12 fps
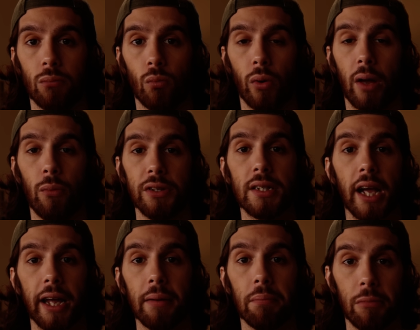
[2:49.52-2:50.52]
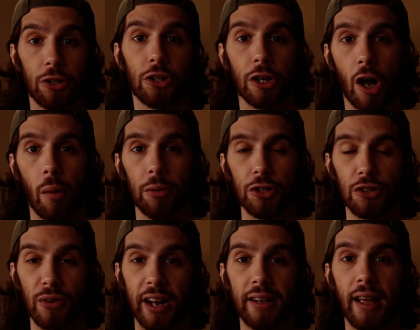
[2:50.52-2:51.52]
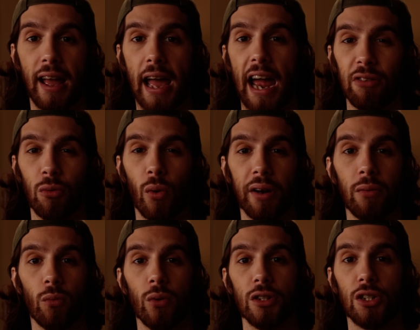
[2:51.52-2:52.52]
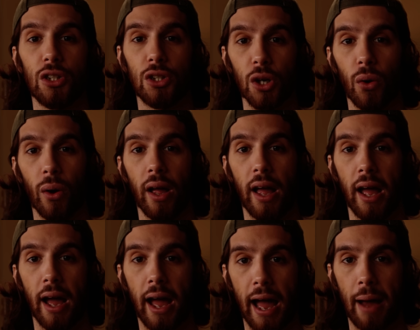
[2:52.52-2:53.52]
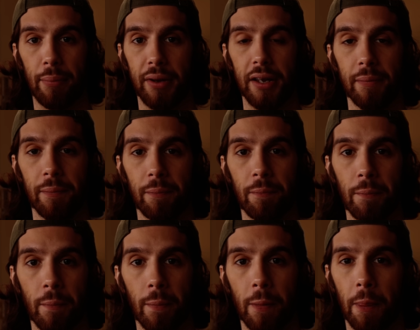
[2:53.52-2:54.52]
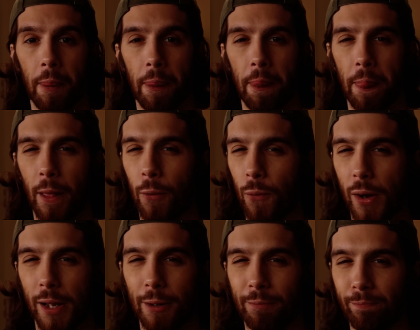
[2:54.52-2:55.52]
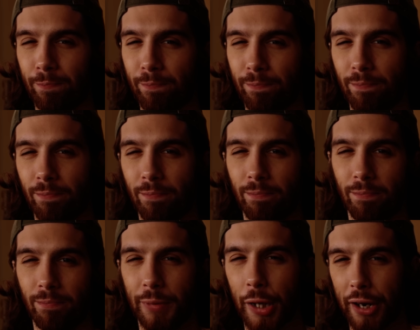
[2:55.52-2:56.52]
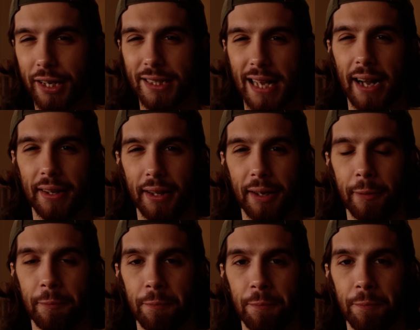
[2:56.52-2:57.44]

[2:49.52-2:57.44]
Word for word: What can we say? Mission accomplished, right? Everyone was so happy. Well, not exactly.